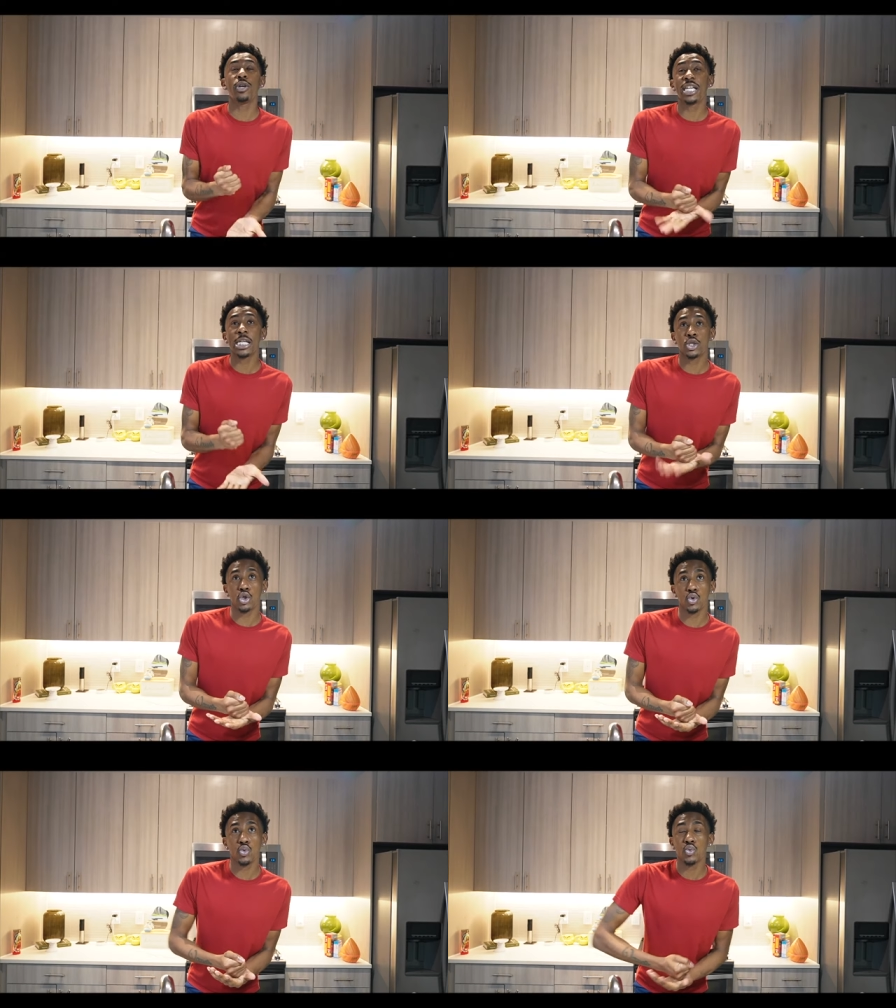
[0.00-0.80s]
we get
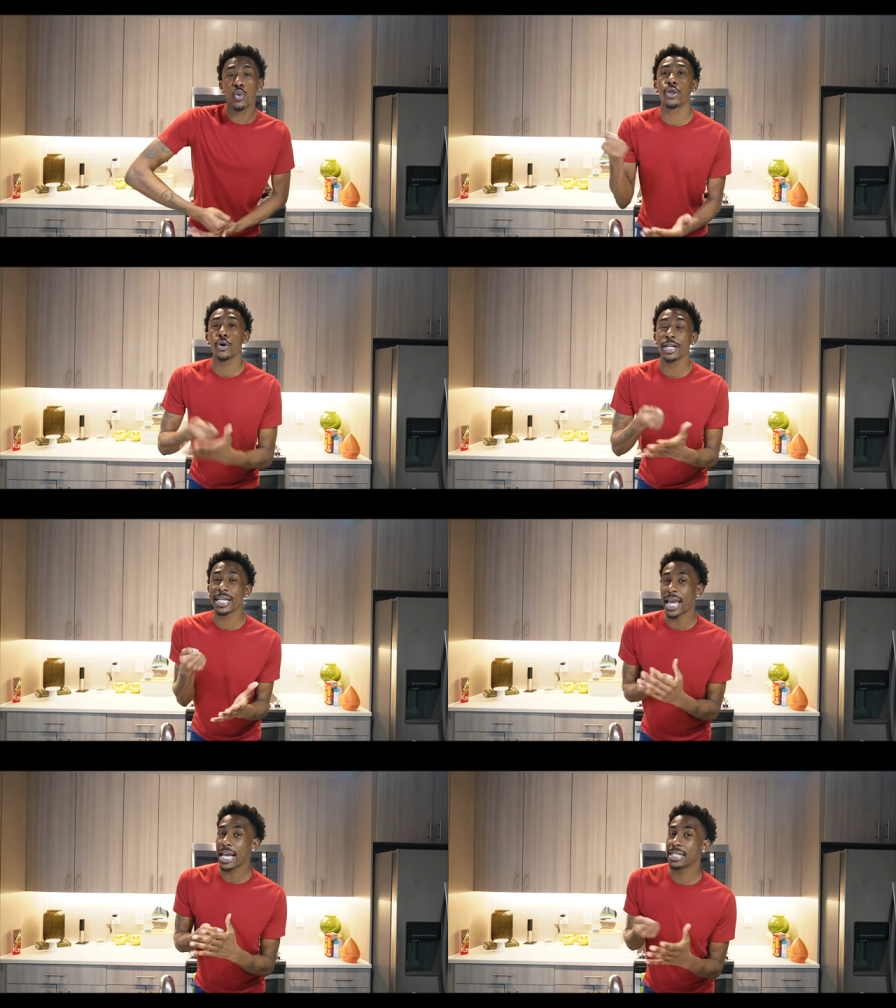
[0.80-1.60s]
to thirty
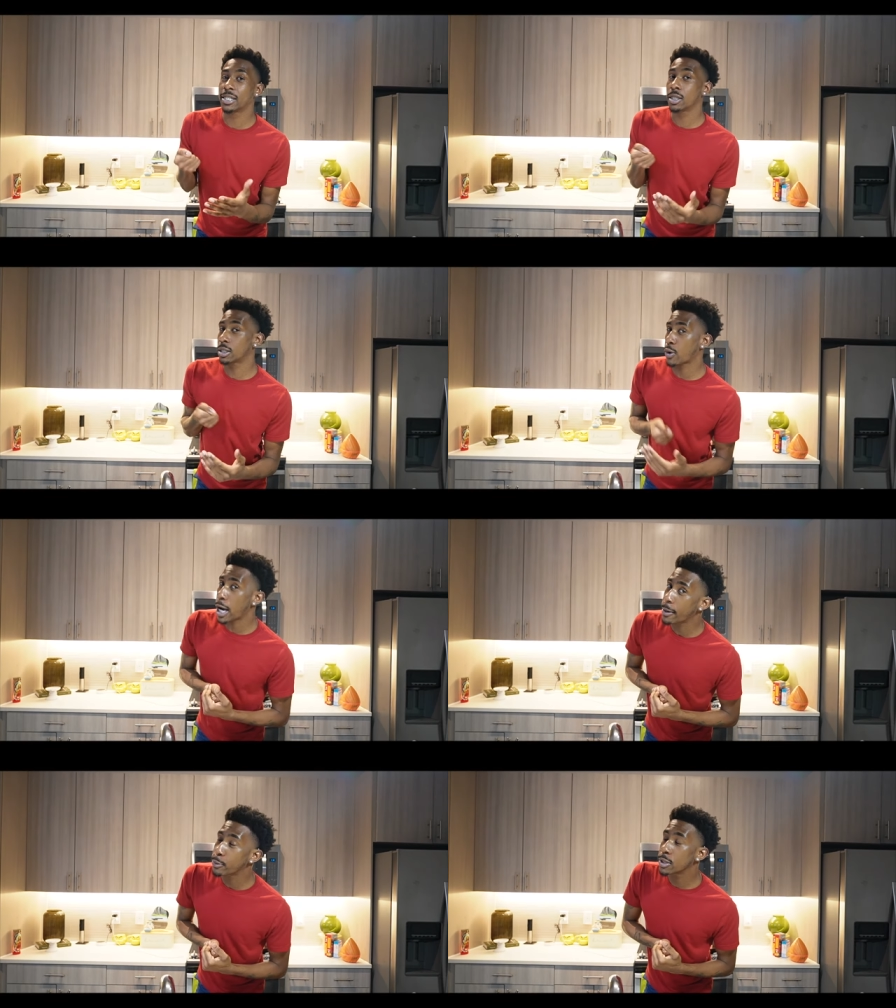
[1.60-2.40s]
k
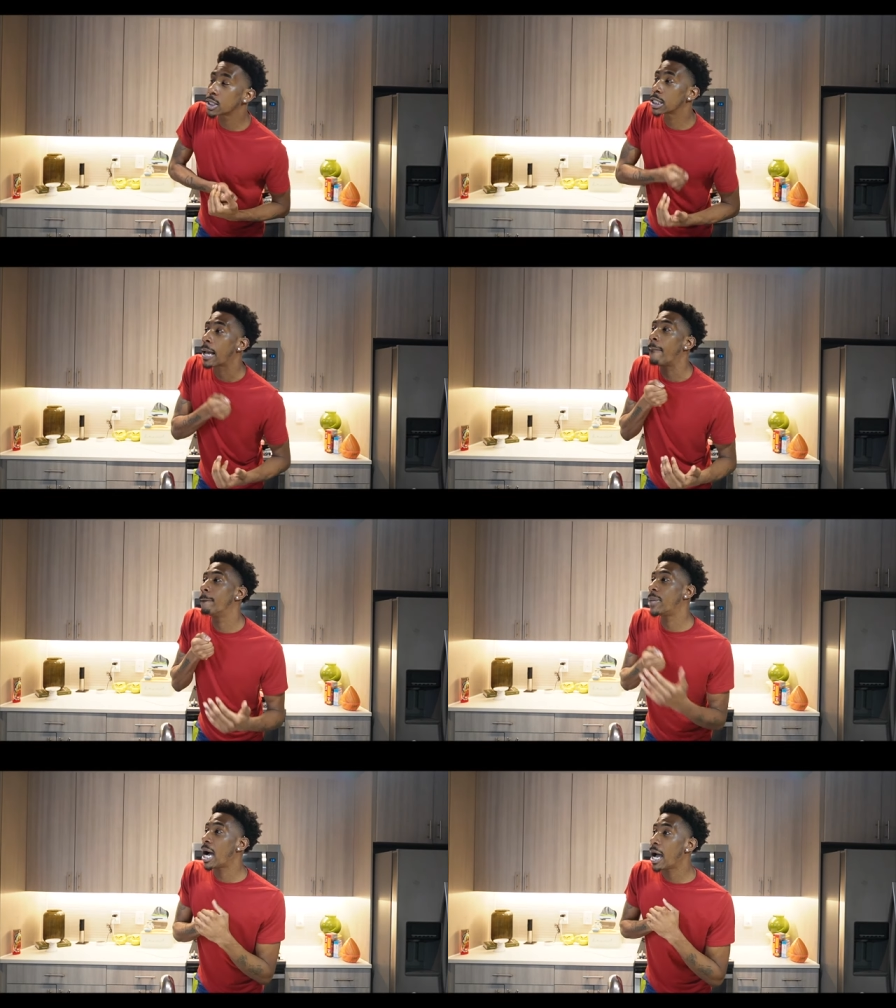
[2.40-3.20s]
subscribers
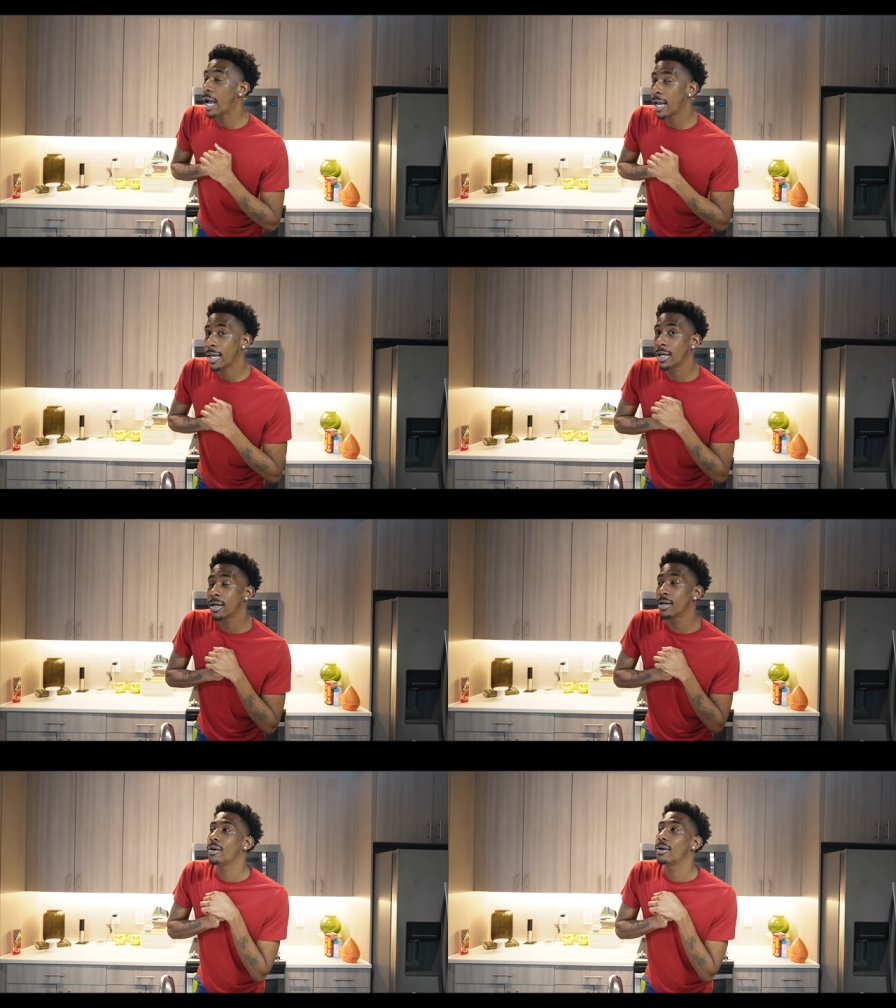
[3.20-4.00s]
by
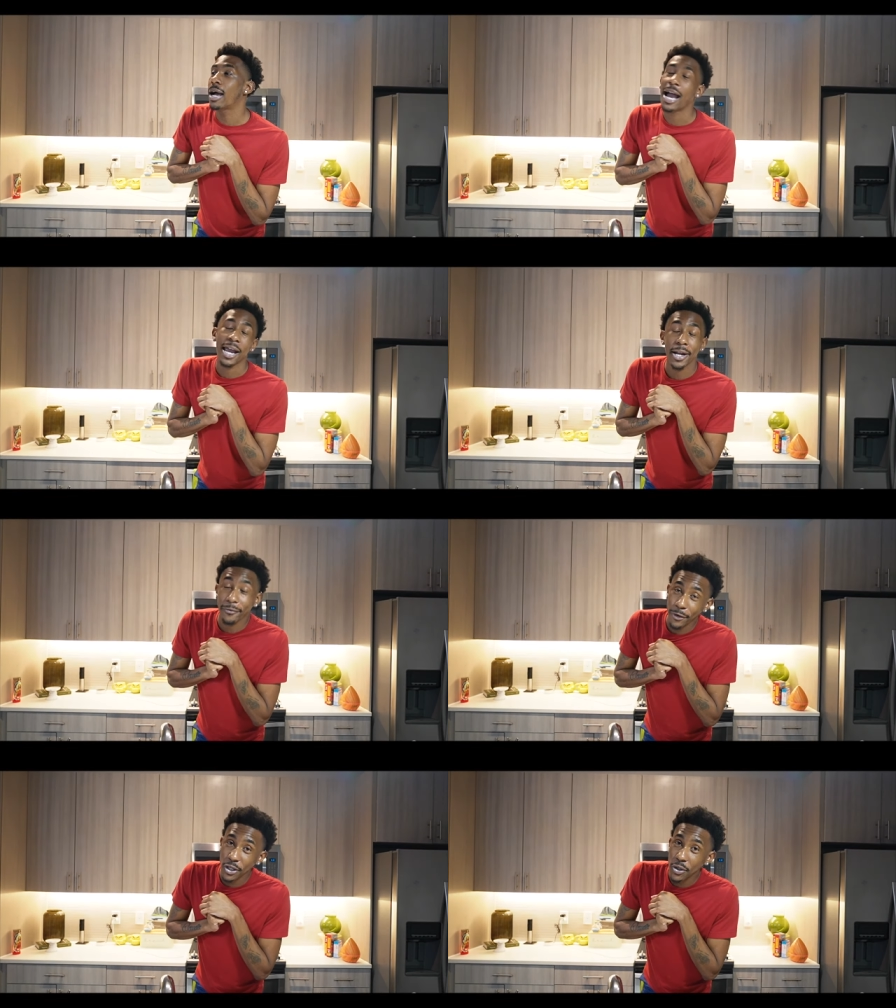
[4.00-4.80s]
our
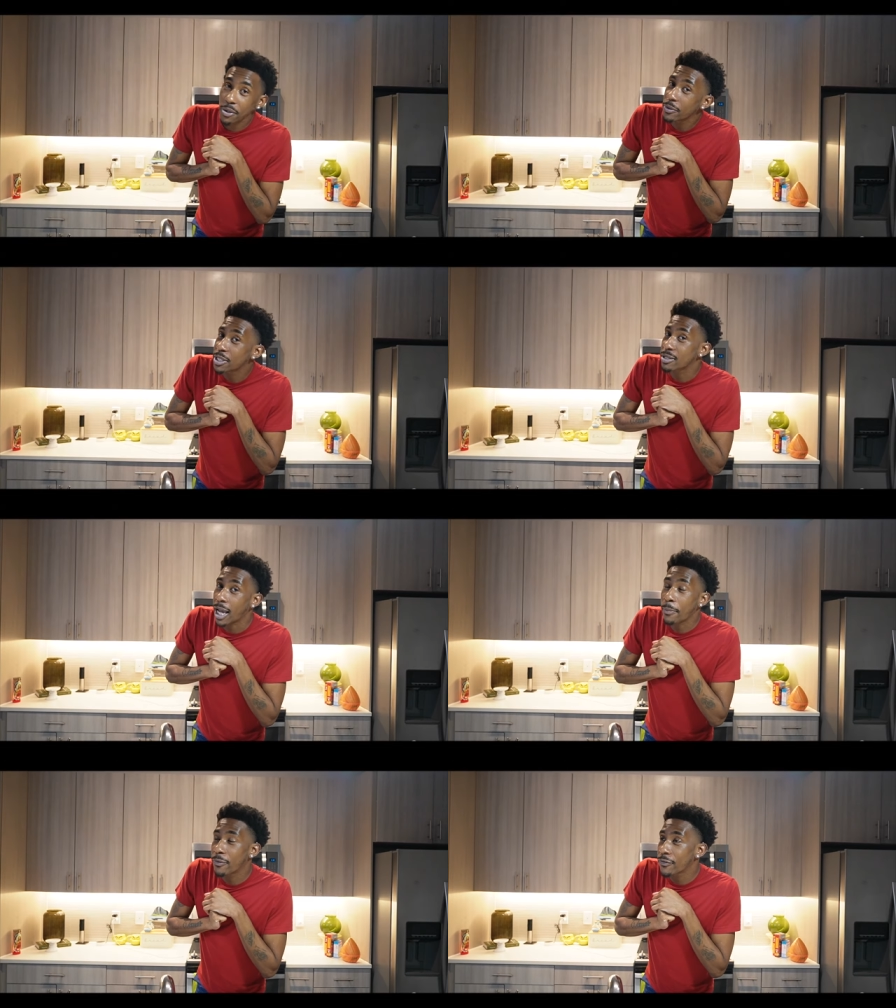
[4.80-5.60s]
anniversary, which is
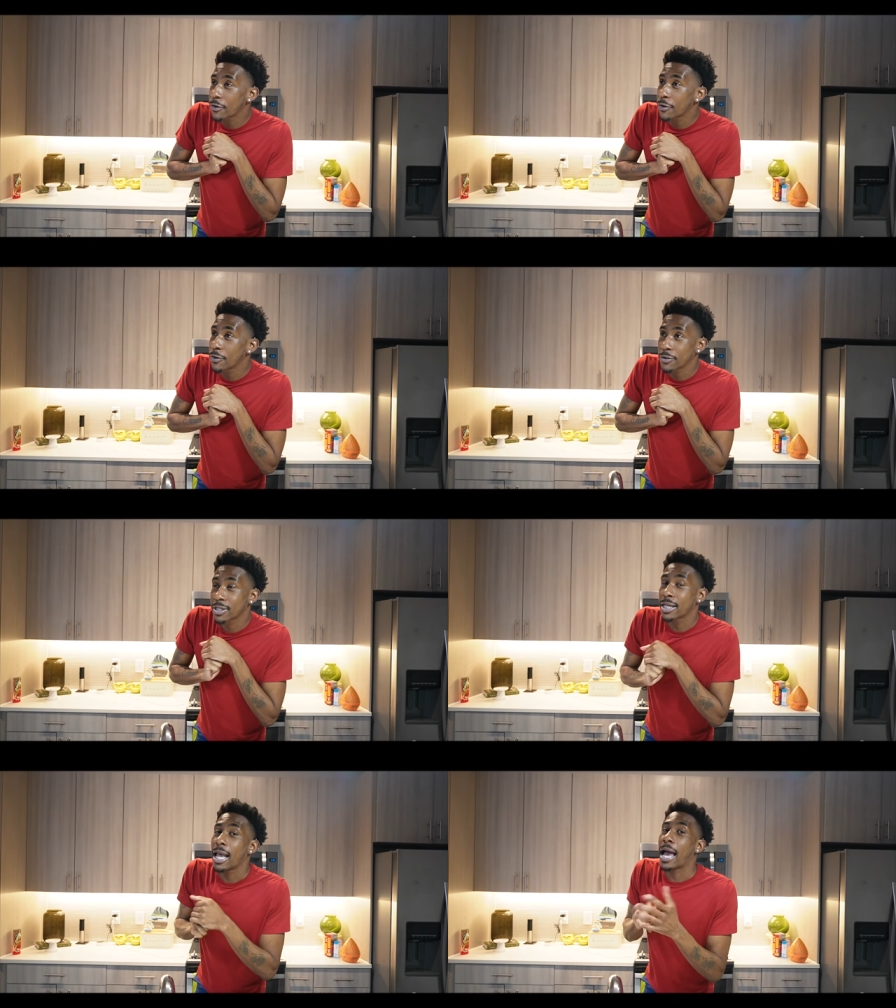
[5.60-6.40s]
April
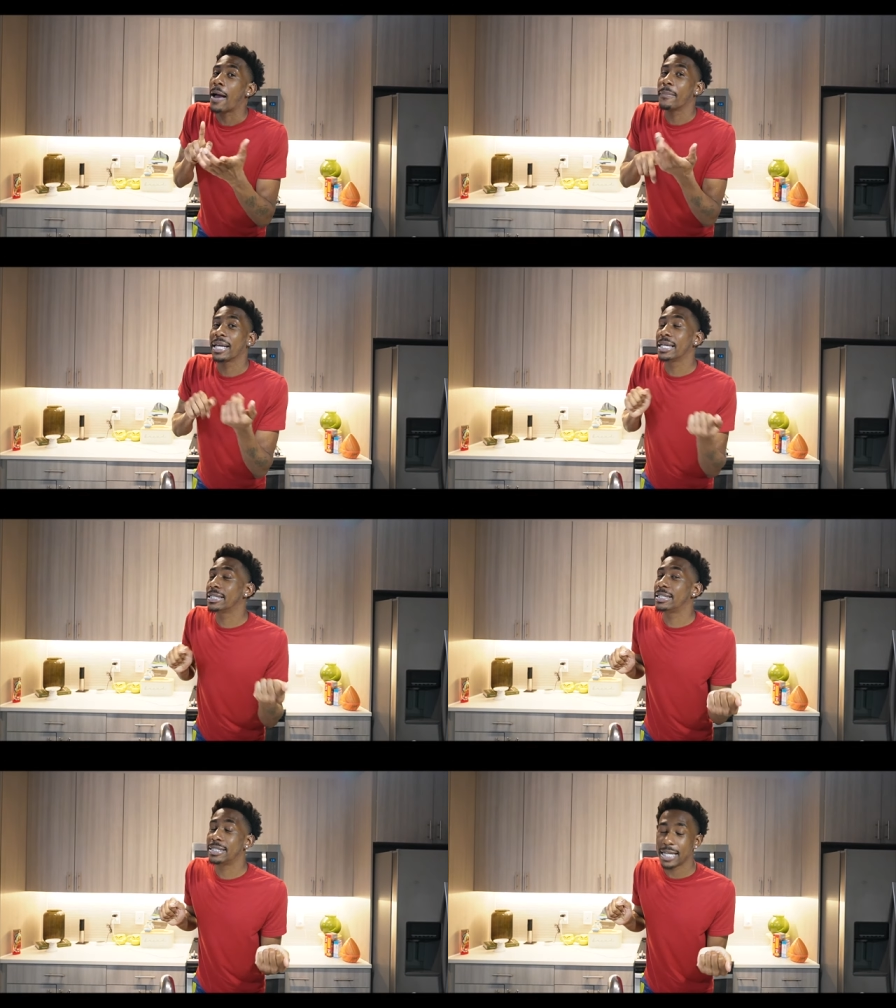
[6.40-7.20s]
first, I'm gonna get
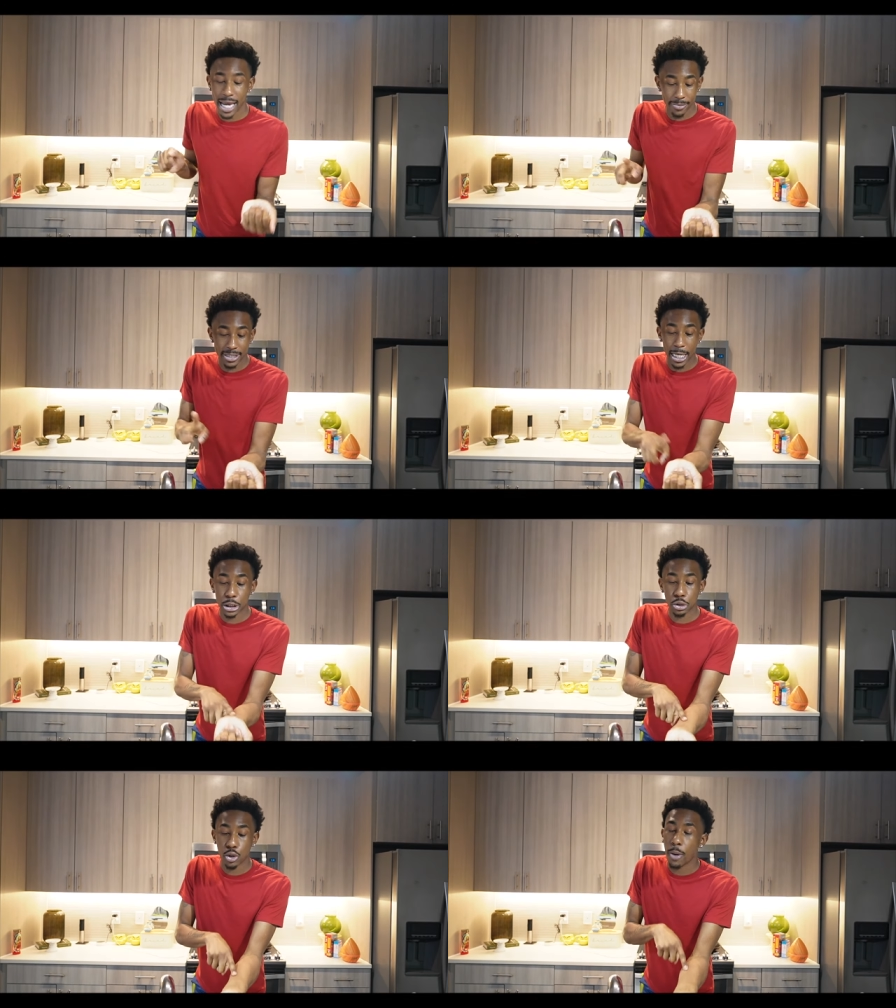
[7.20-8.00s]
his name
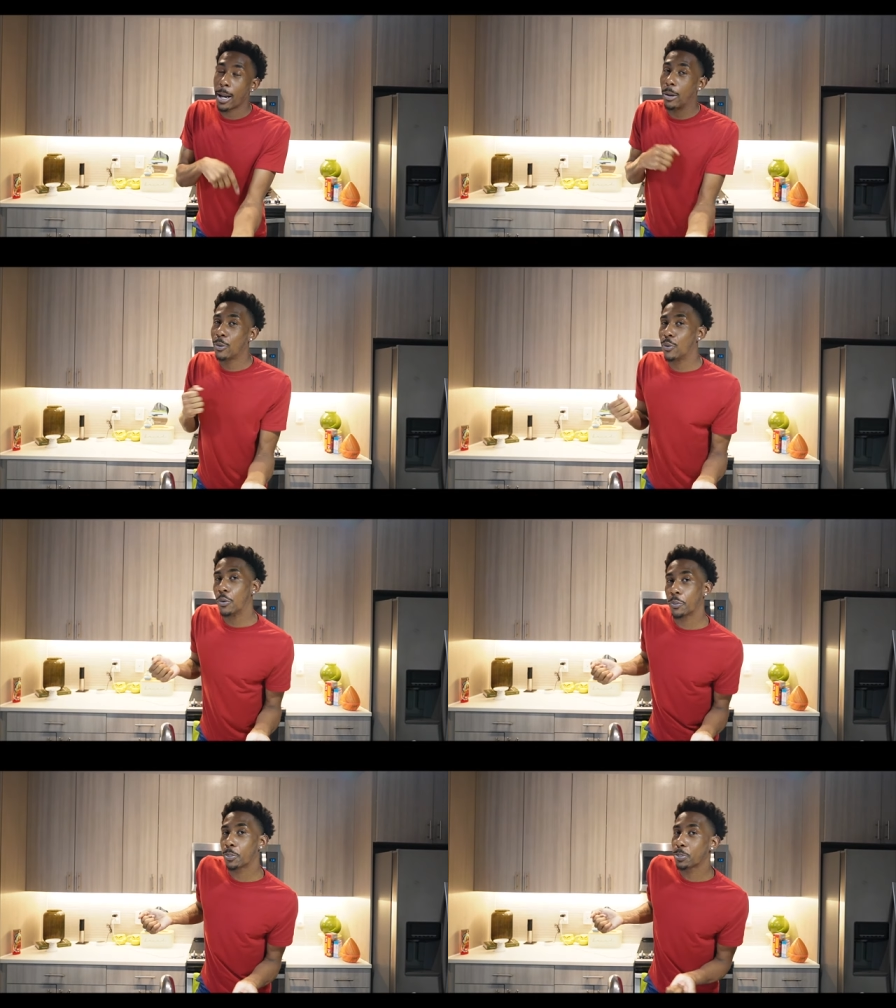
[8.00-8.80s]
tattooed on my arm.